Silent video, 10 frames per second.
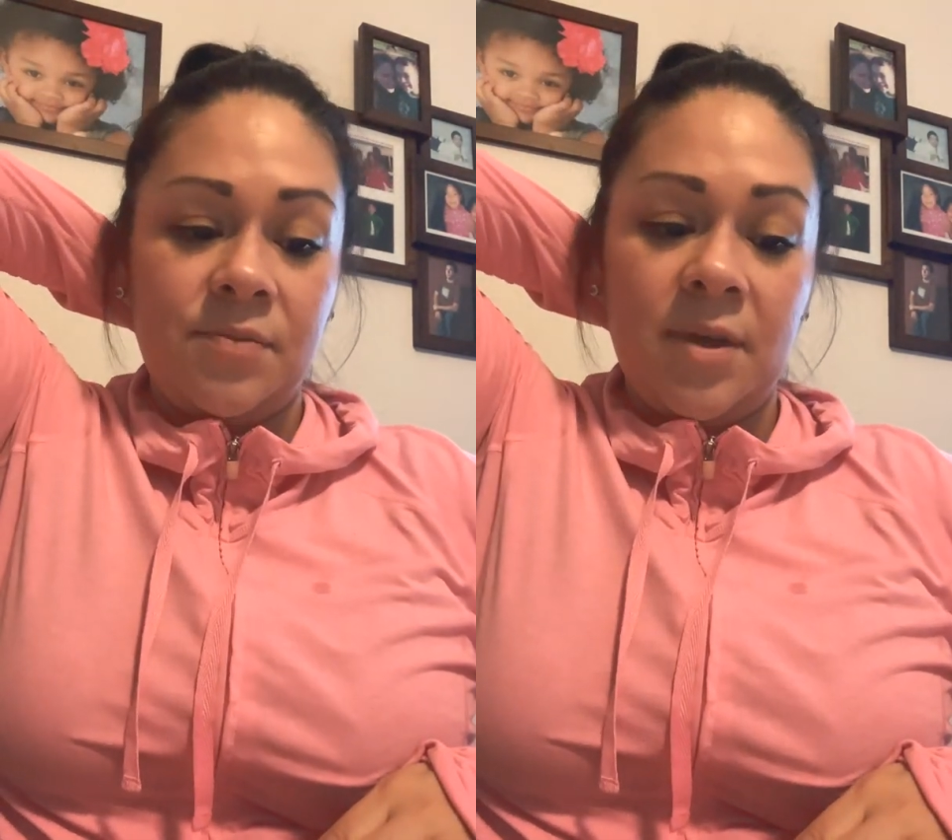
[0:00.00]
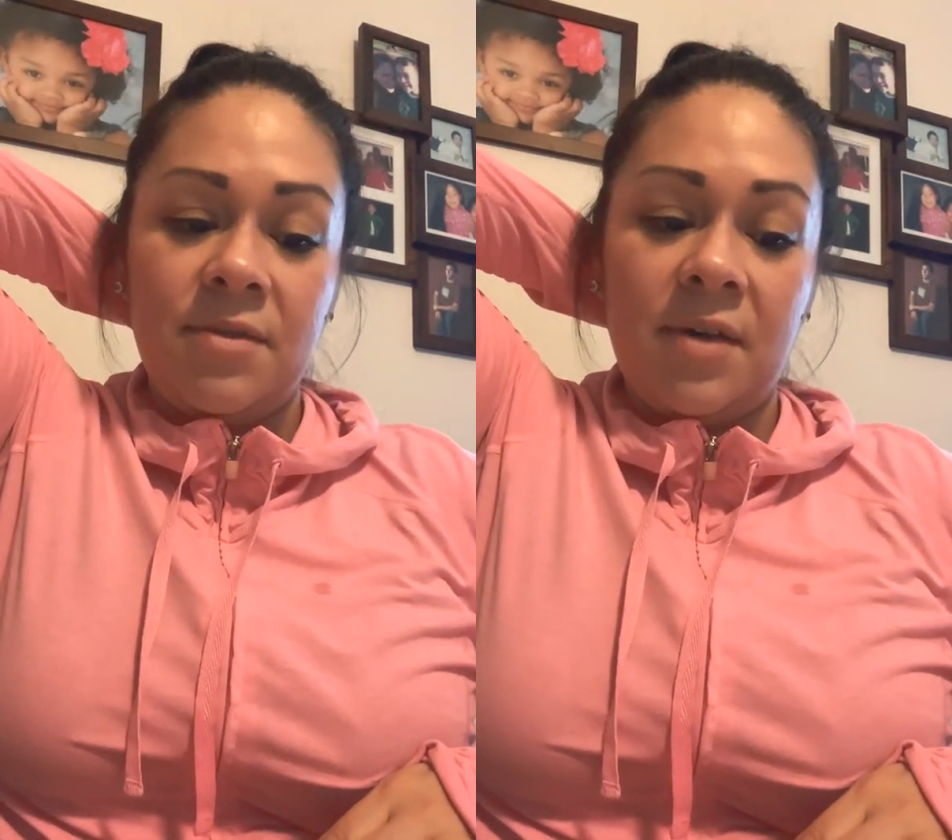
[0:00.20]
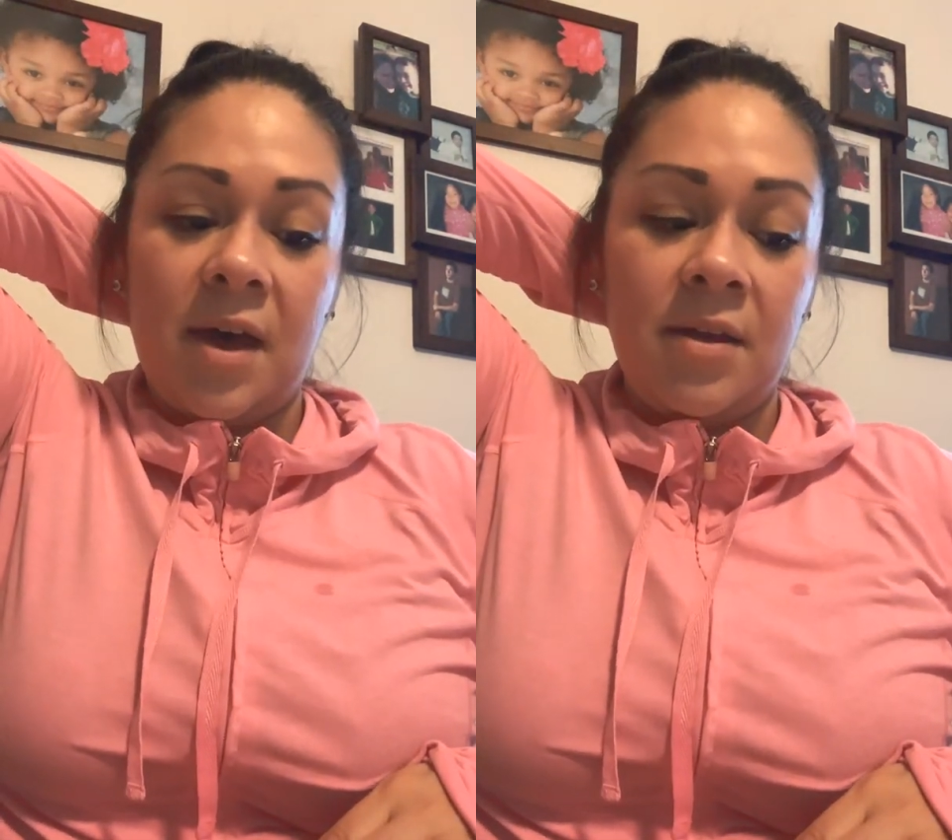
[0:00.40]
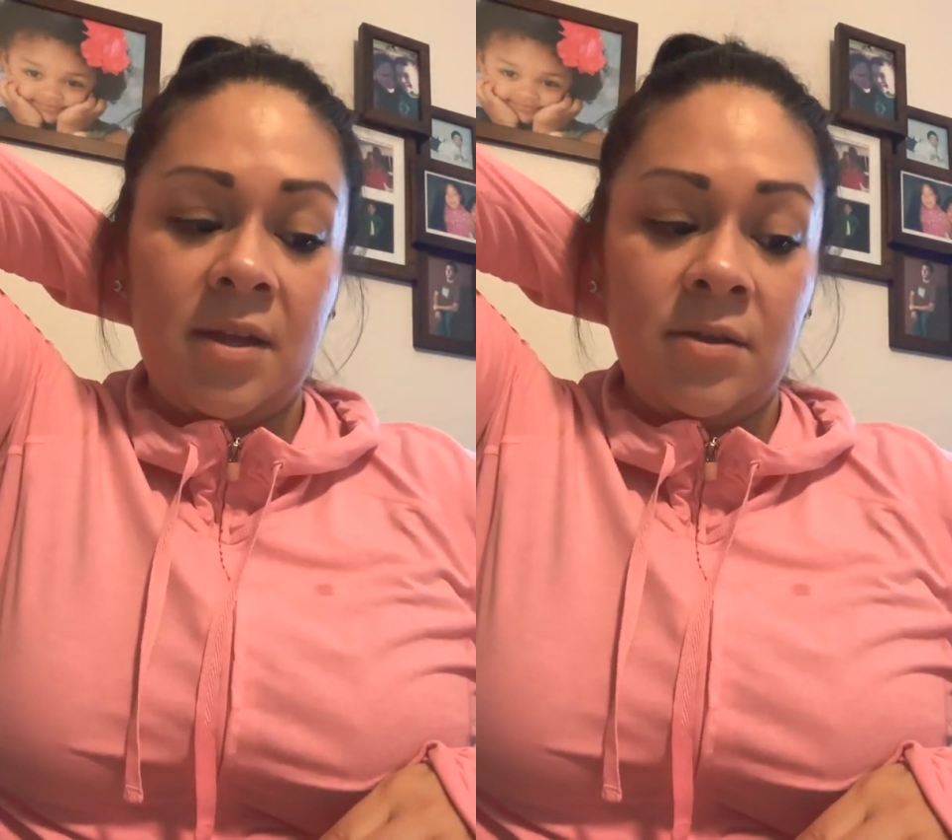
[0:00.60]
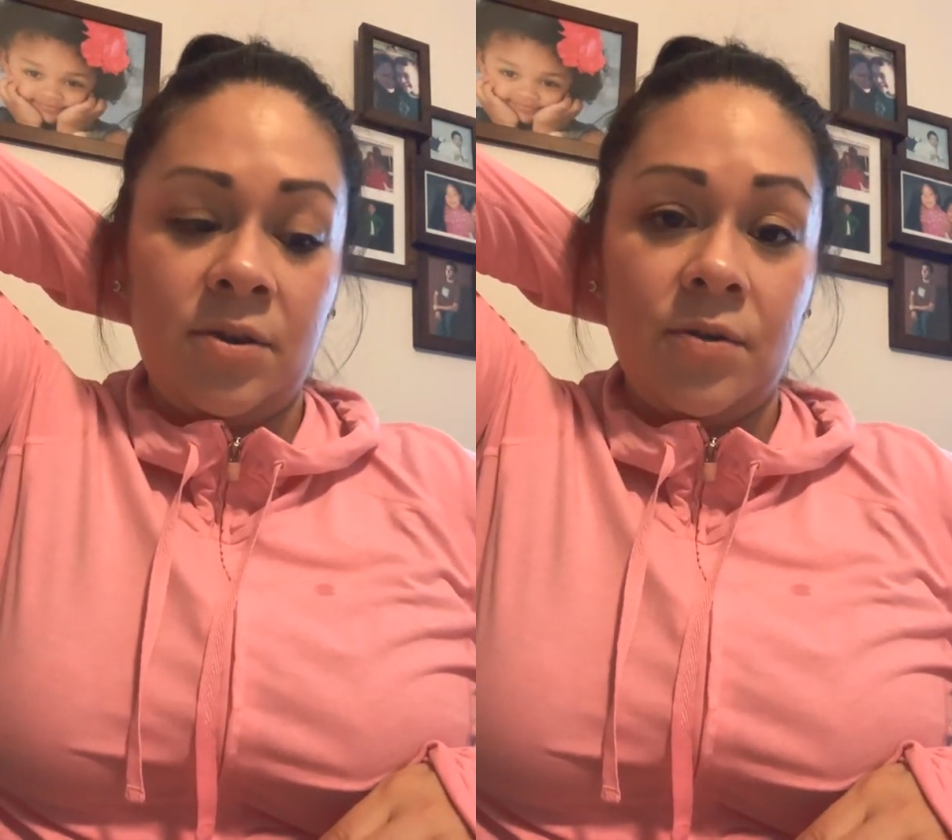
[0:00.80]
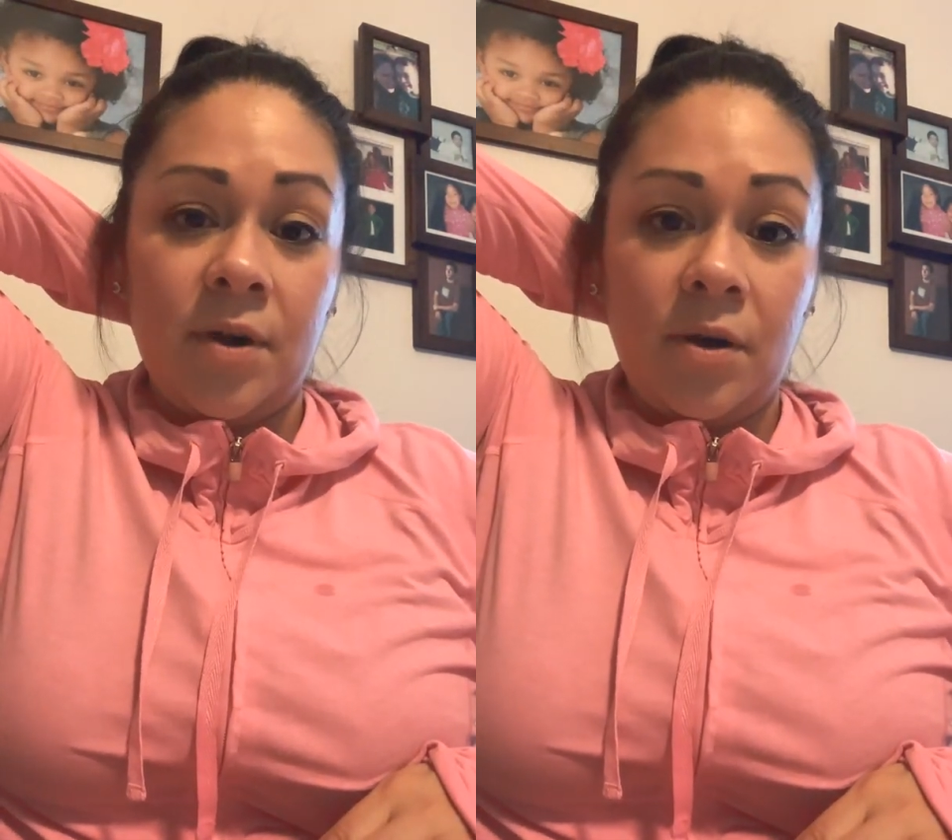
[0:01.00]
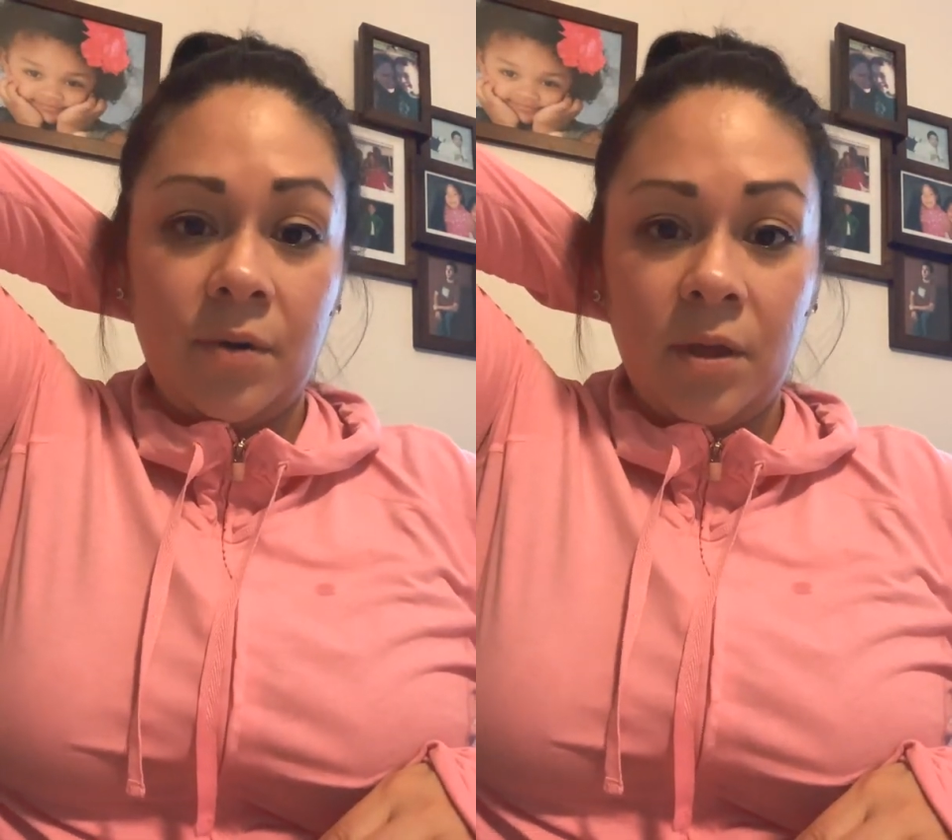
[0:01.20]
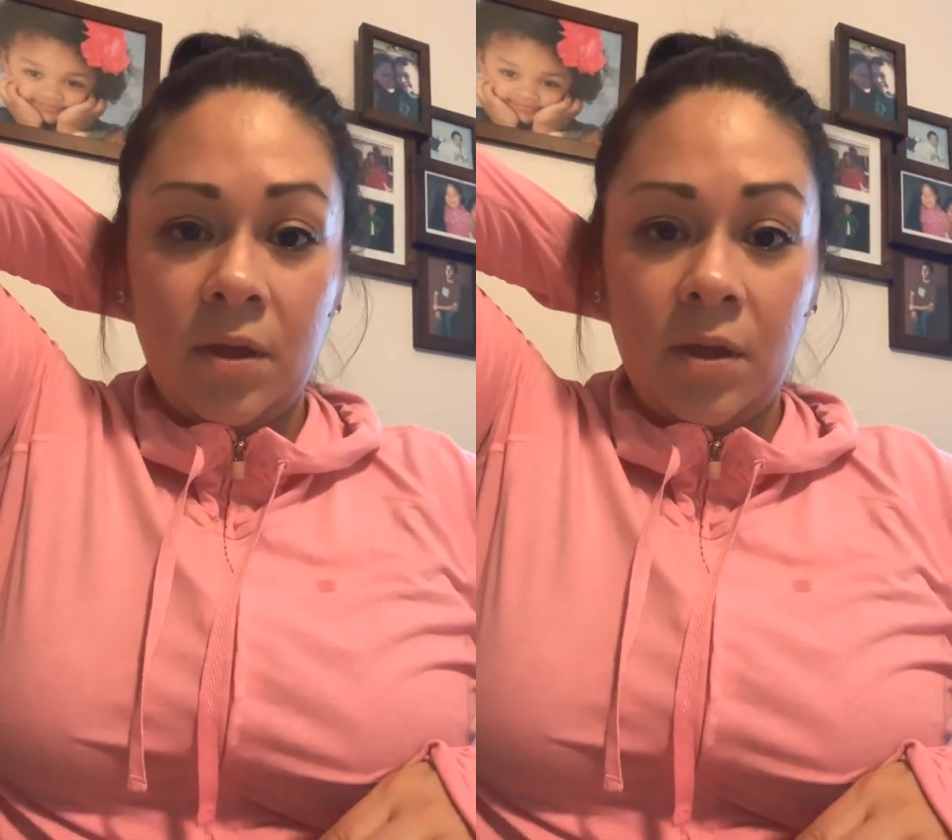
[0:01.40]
with that in utero.